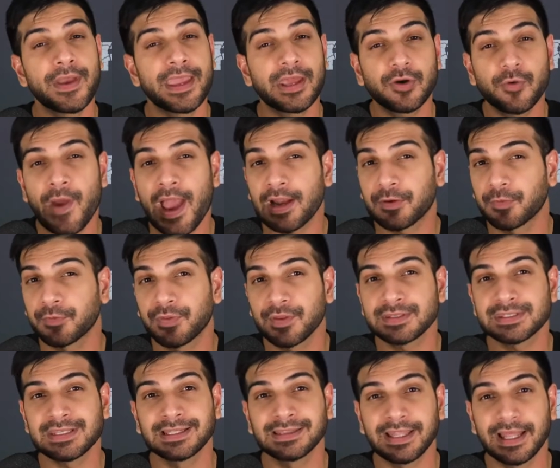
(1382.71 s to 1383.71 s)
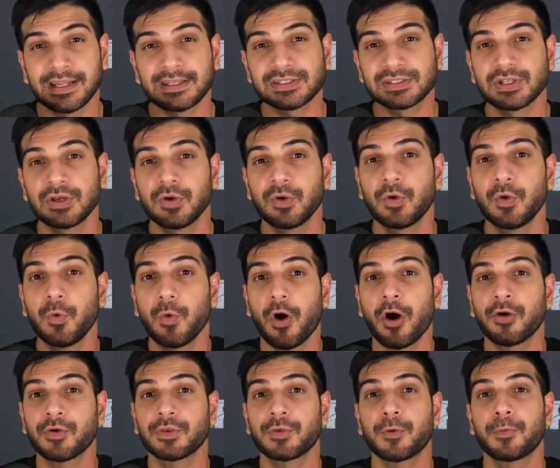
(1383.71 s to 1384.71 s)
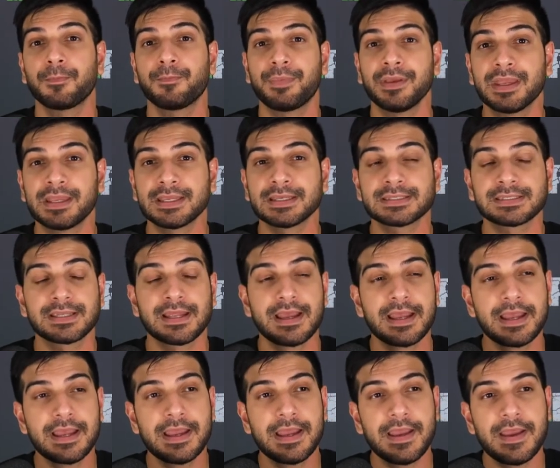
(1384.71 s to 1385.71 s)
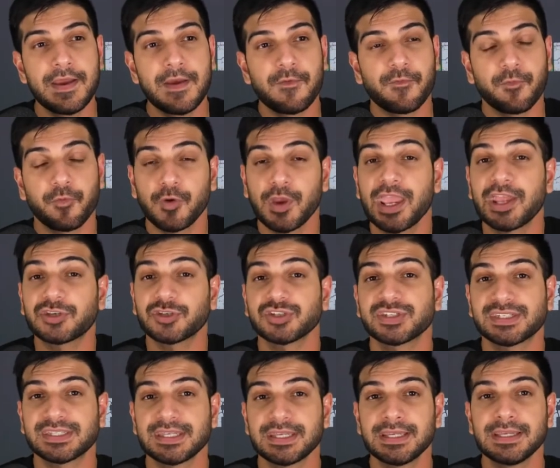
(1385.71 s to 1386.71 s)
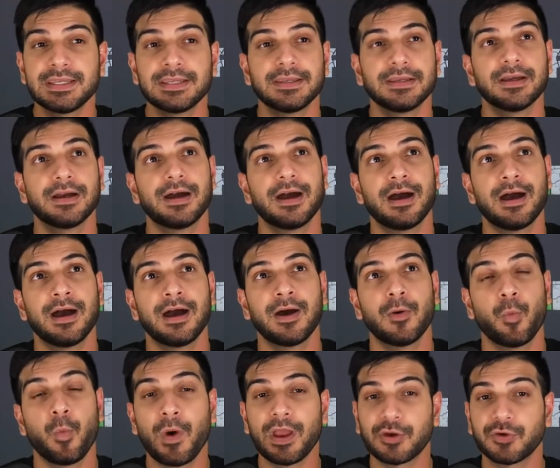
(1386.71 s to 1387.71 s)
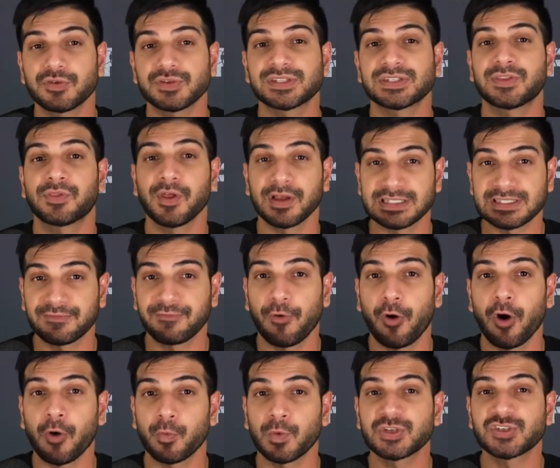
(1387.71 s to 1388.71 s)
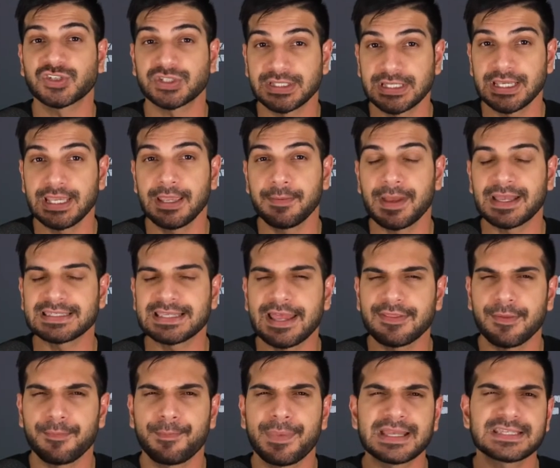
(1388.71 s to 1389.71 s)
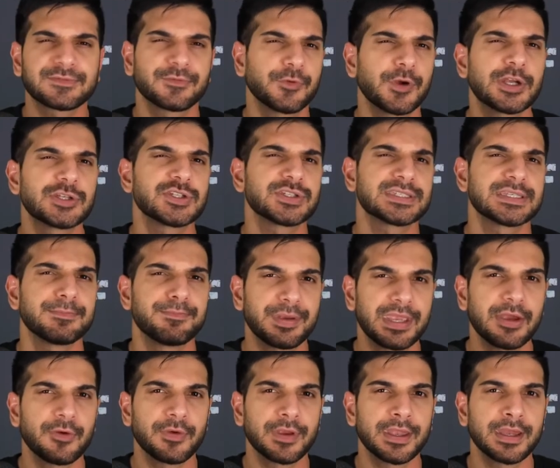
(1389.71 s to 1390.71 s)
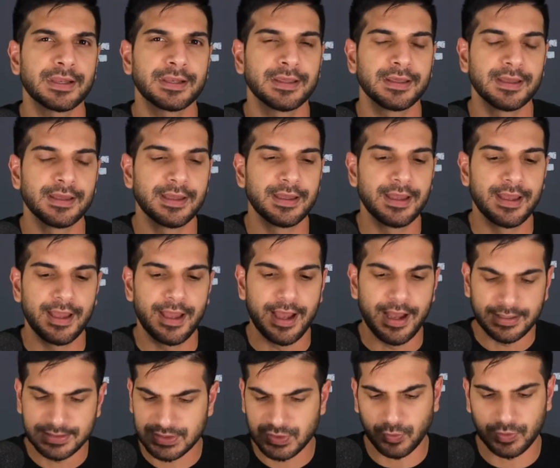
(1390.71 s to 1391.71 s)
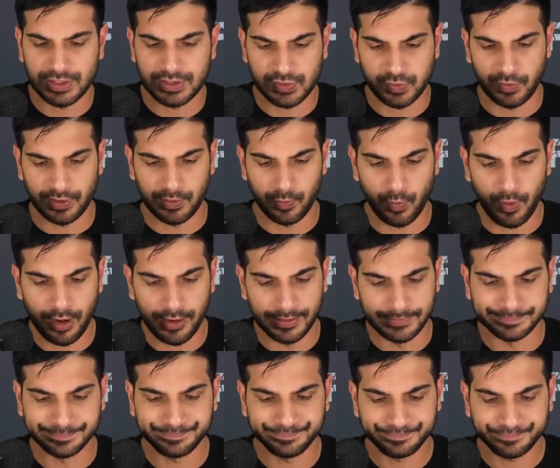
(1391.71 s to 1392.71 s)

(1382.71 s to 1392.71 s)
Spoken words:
interact with us, and let us know who are your biggest free agency winners thus far. Which team has had the best free agency period in 2021?